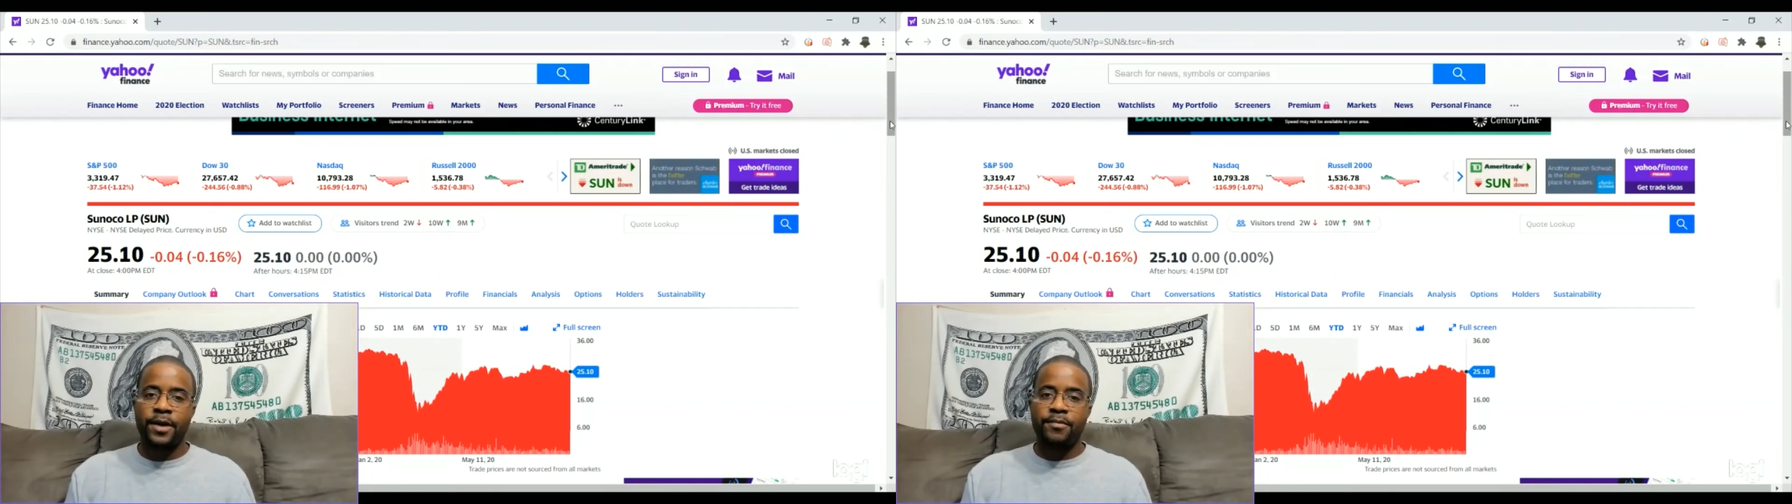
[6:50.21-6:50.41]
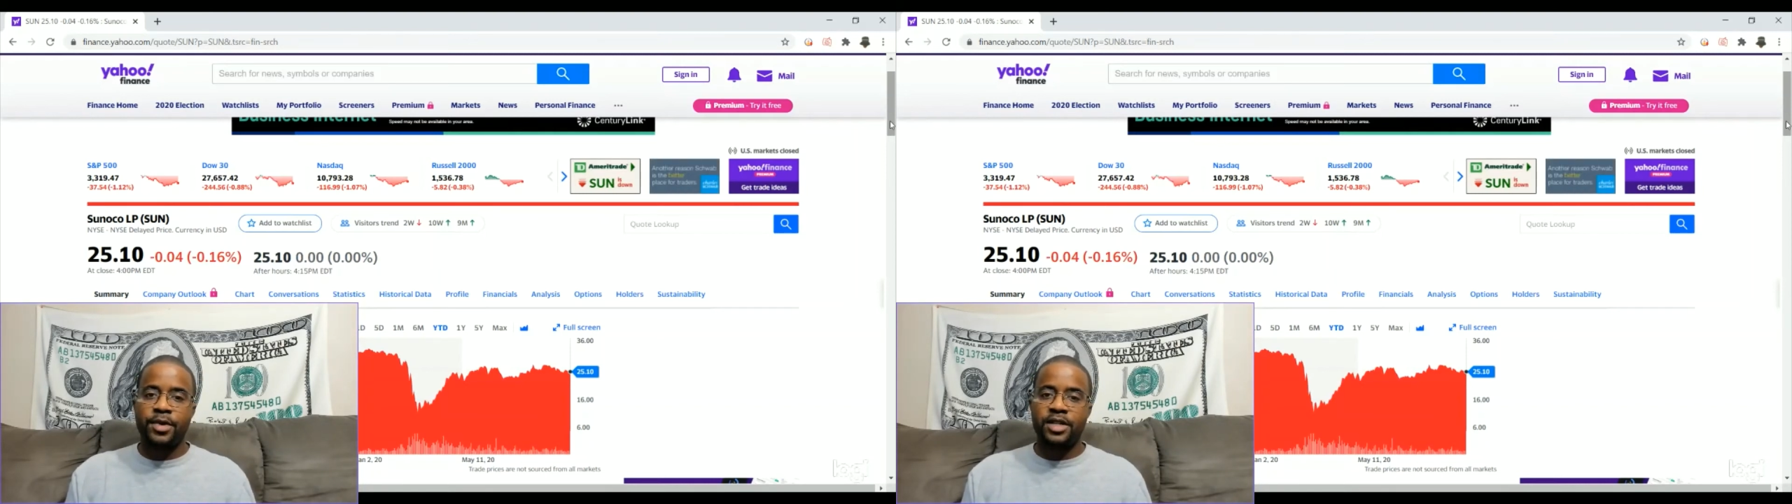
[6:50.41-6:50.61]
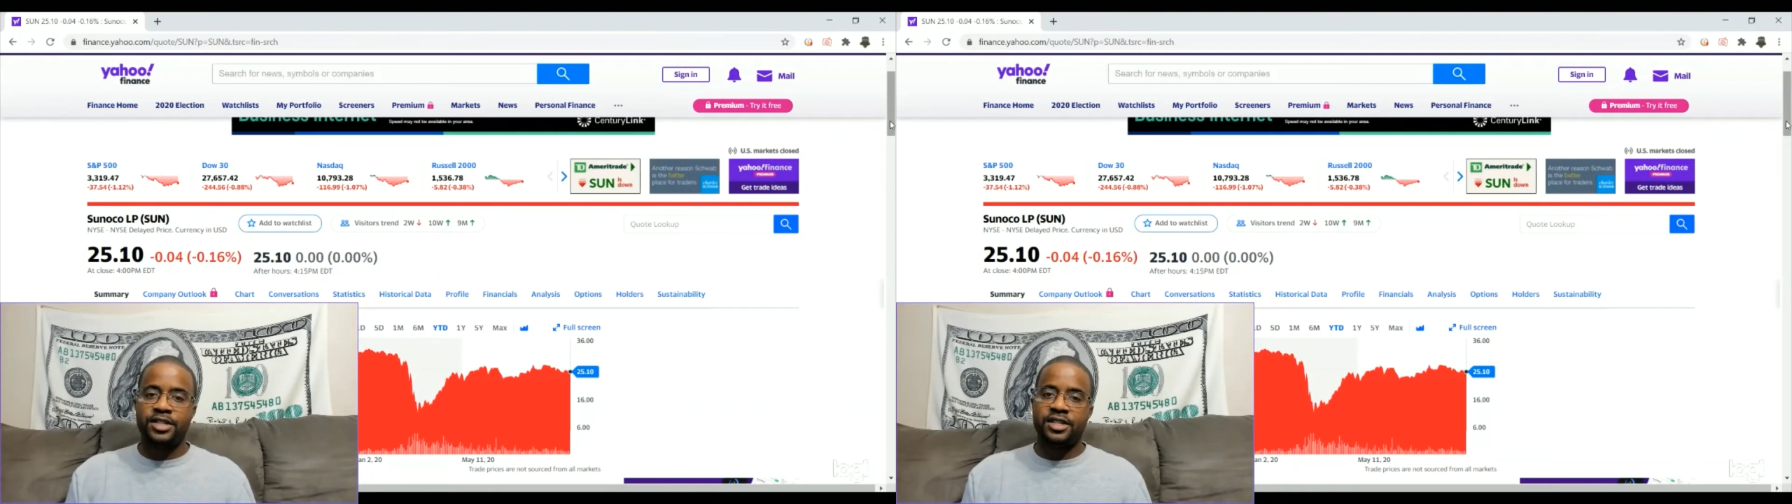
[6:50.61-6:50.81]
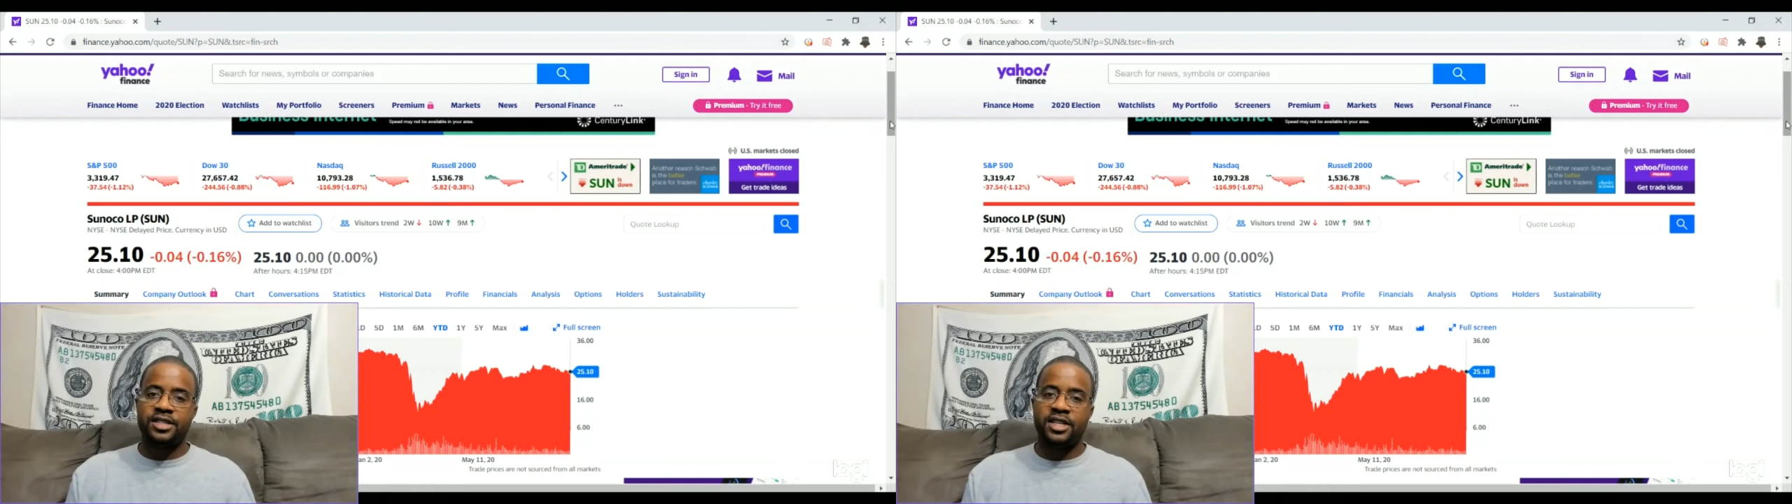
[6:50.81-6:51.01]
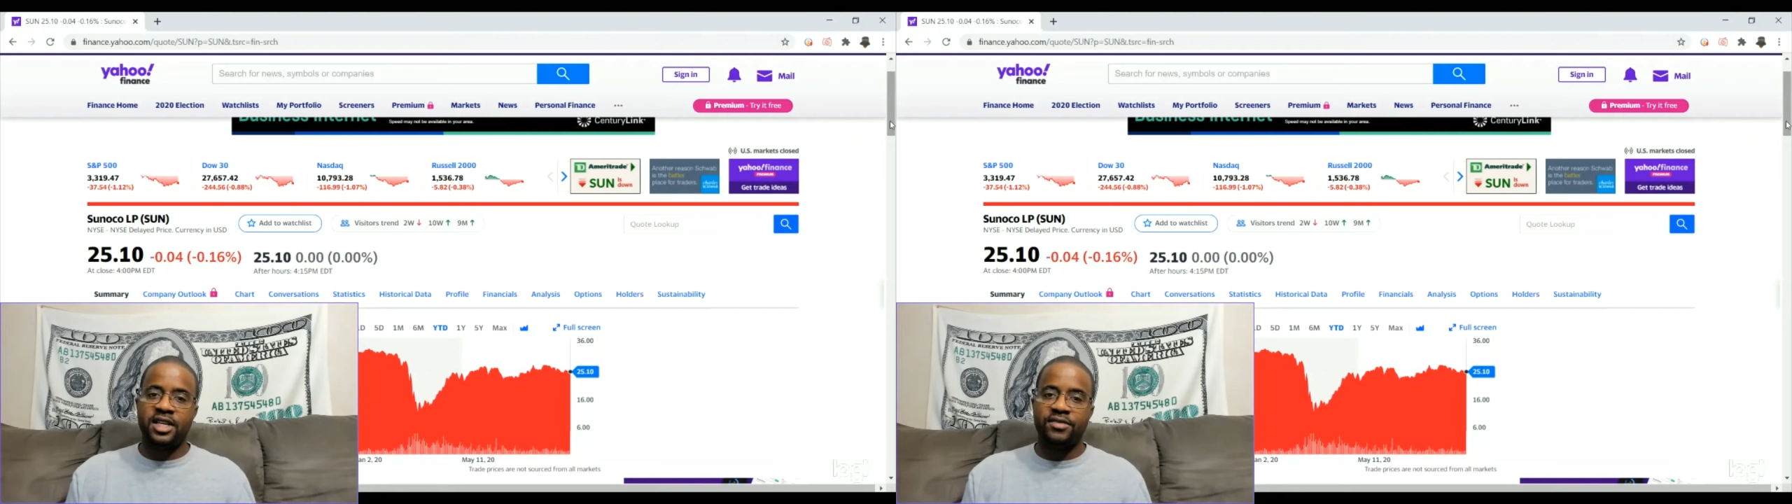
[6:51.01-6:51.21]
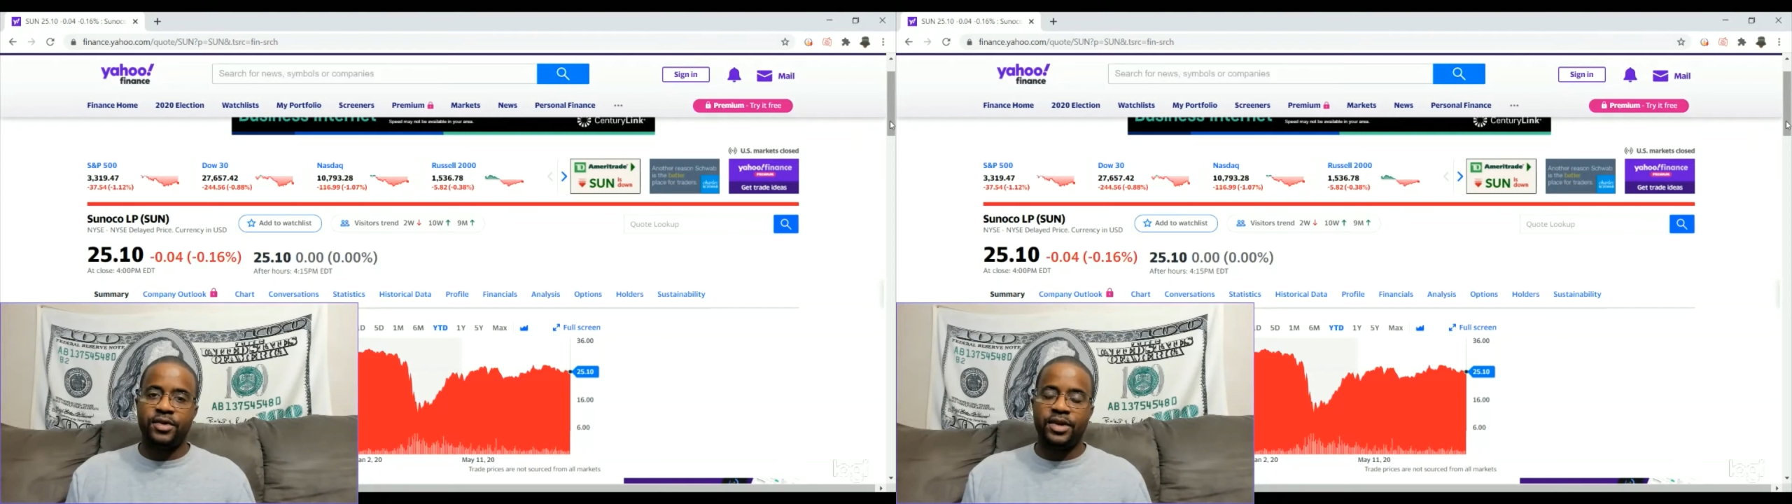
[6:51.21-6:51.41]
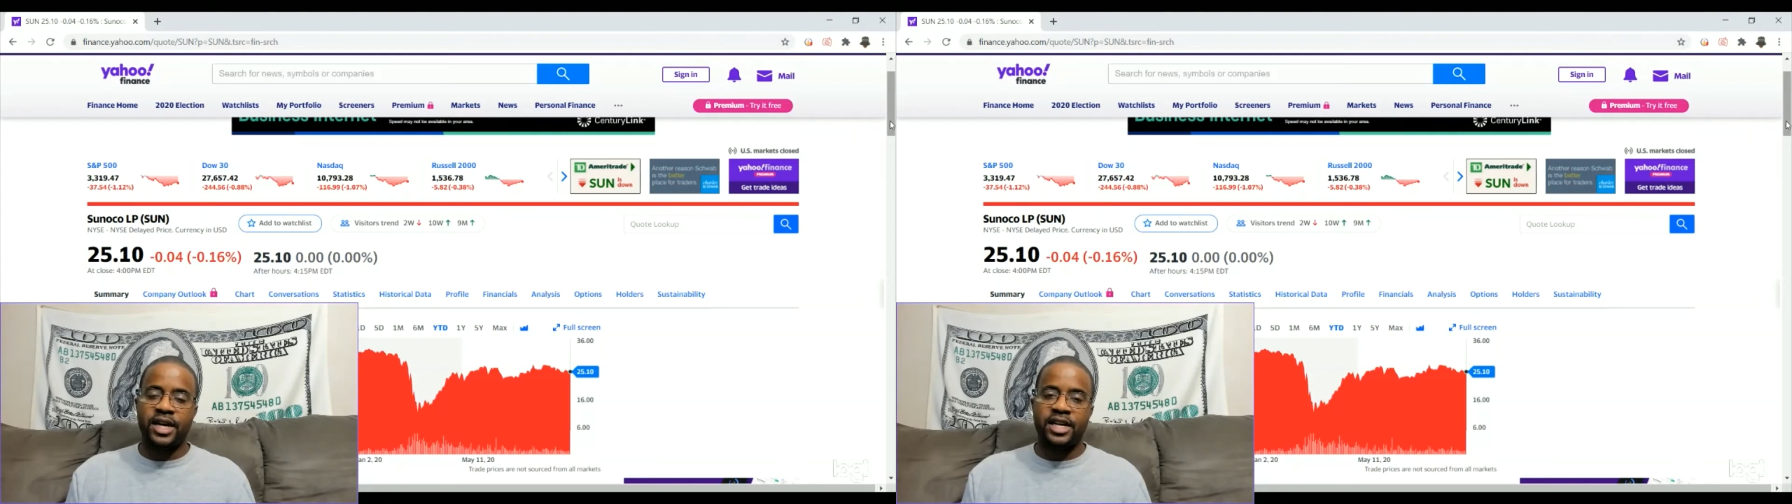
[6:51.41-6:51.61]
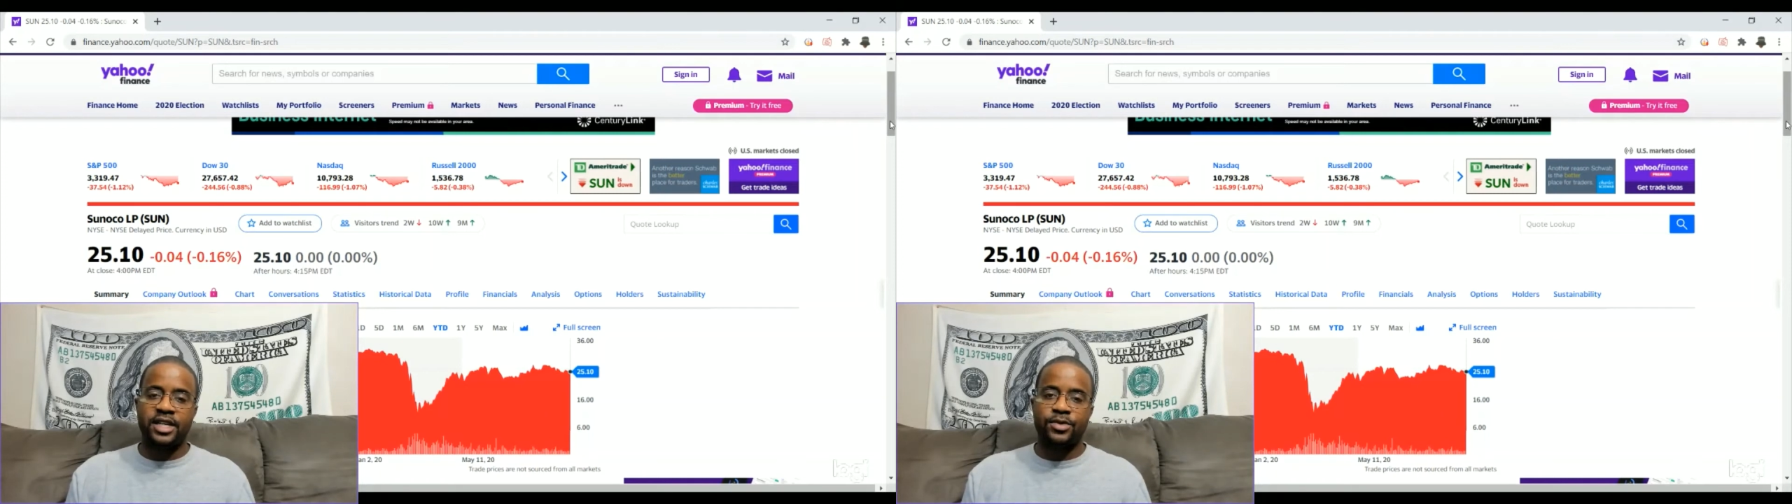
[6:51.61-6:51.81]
But just to give you guys